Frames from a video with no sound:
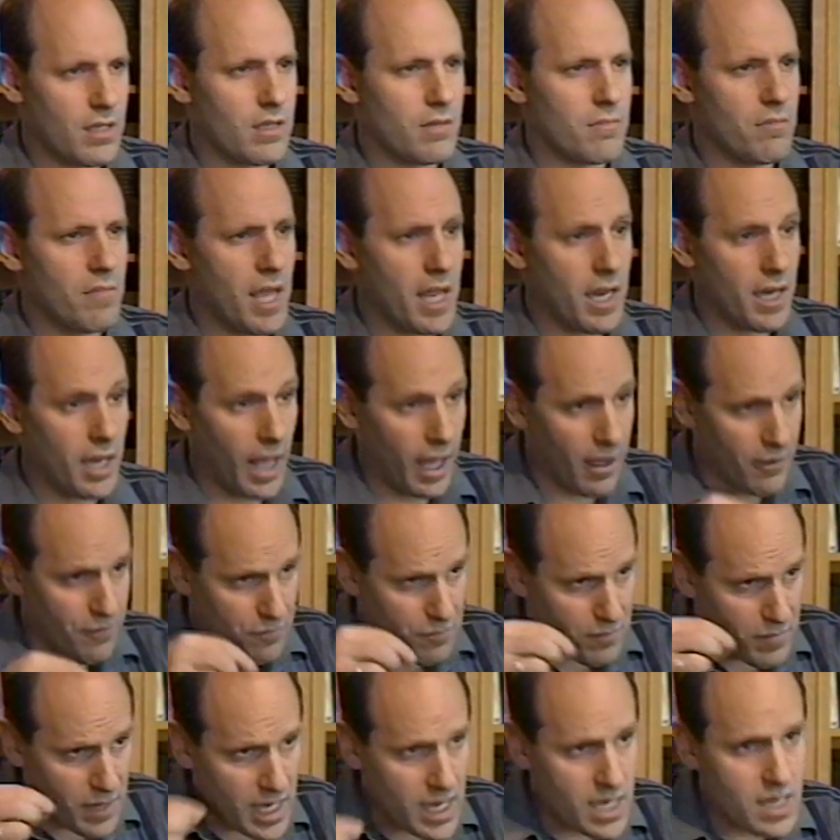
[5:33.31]
that may have
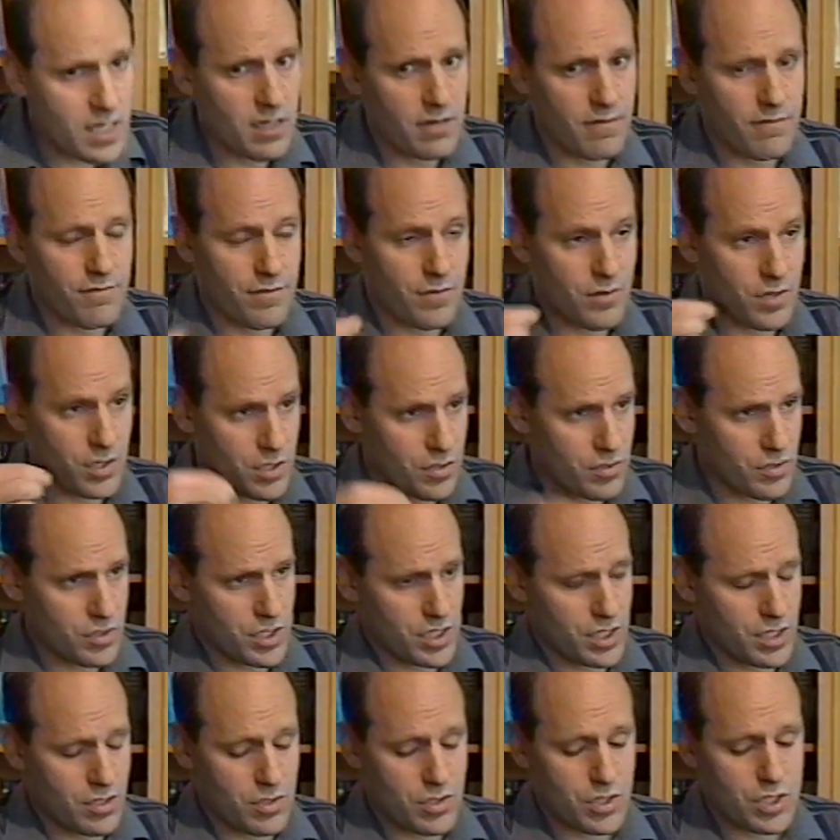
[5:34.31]
made it for years
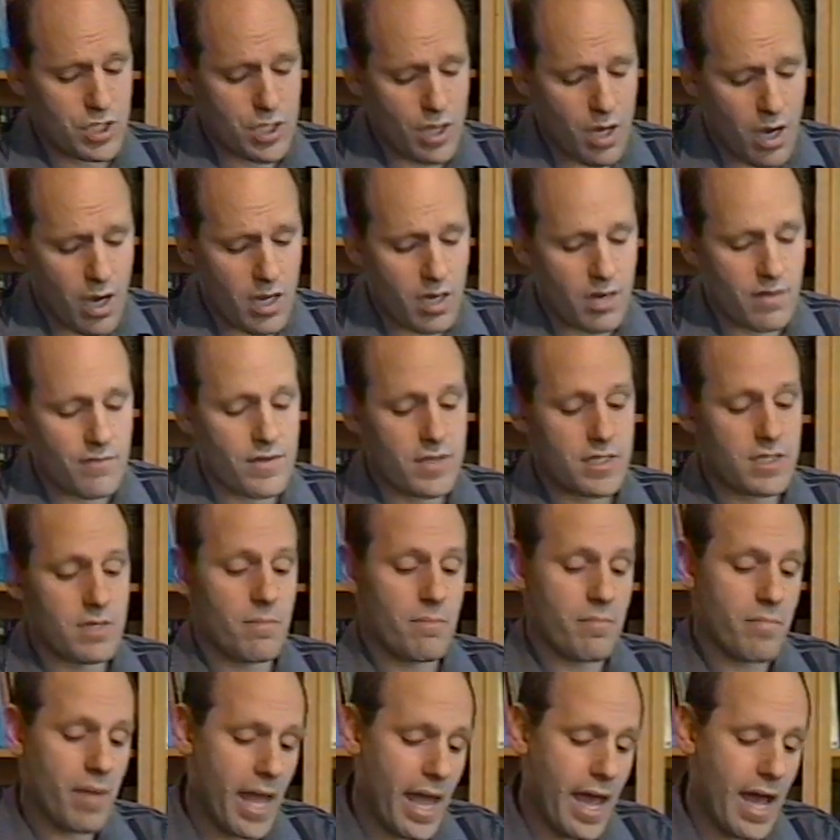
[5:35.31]
and years thought of as a
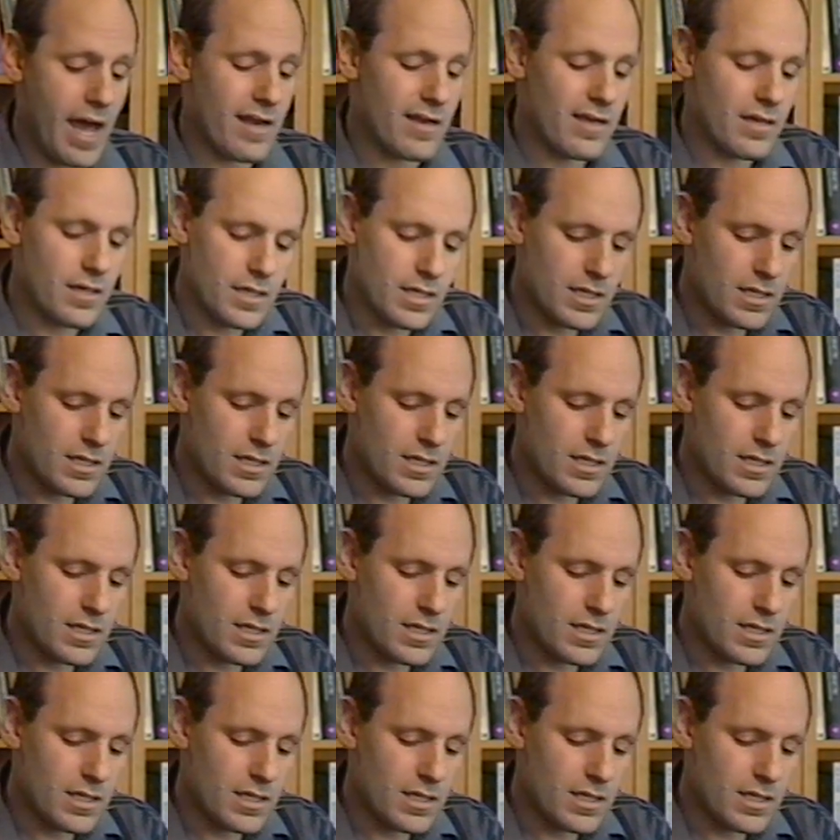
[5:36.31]
bad